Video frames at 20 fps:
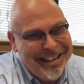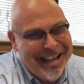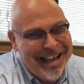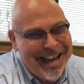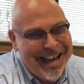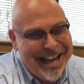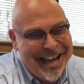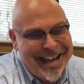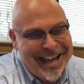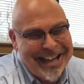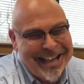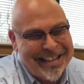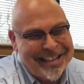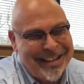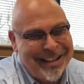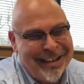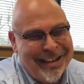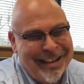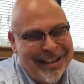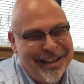
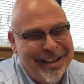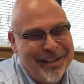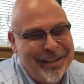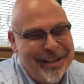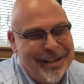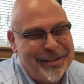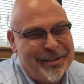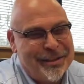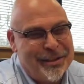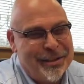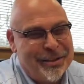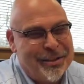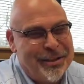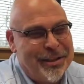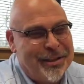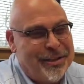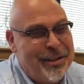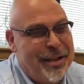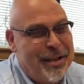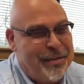
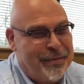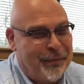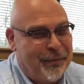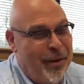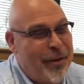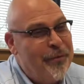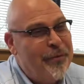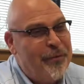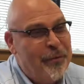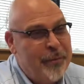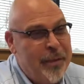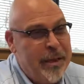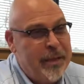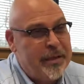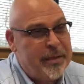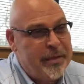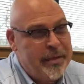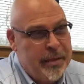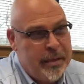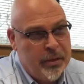It's fun for me to
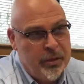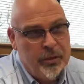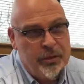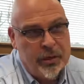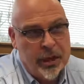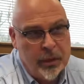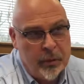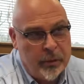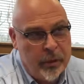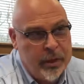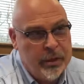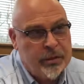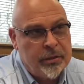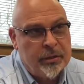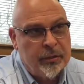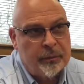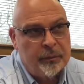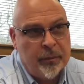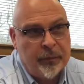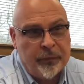see a new generation
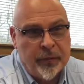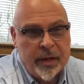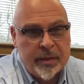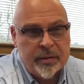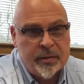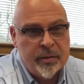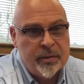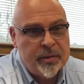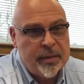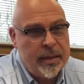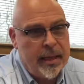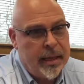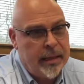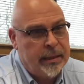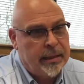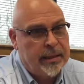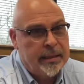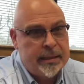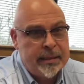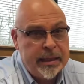of professors, and then
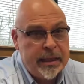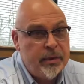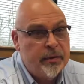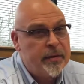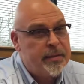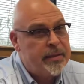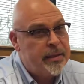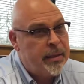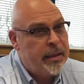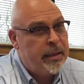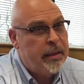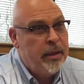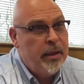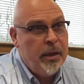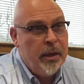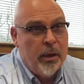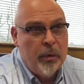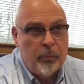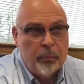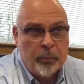continuously
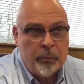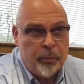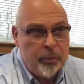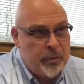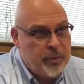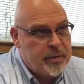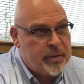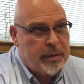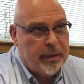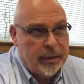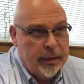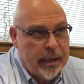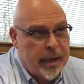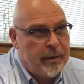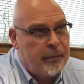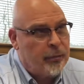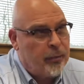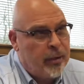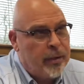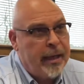we're producing a lot
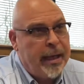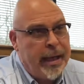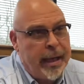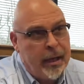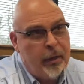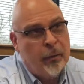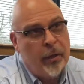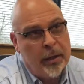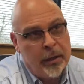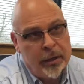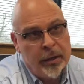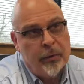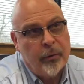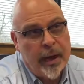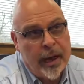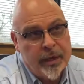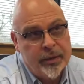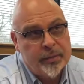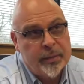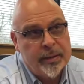of really high quality
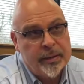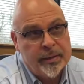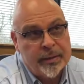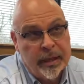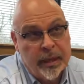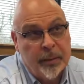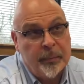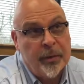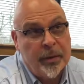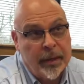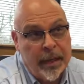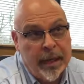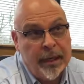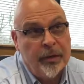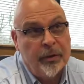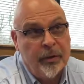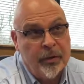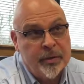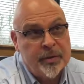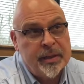graduates to help the
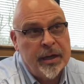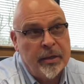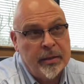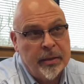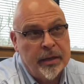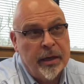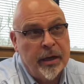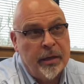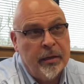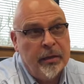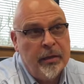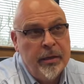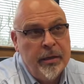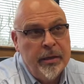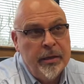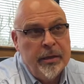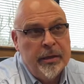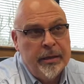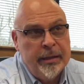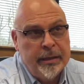landowners out there
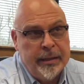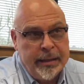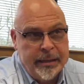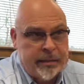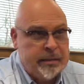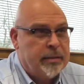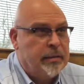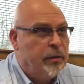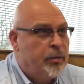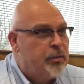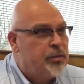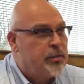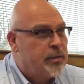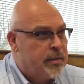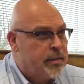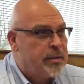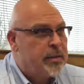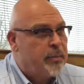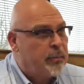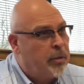get solutions
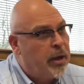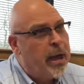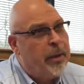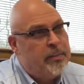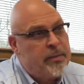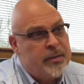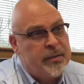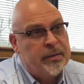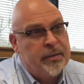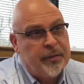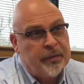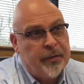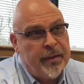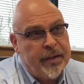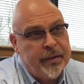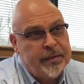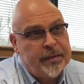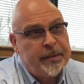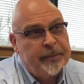to the problems that they're facing.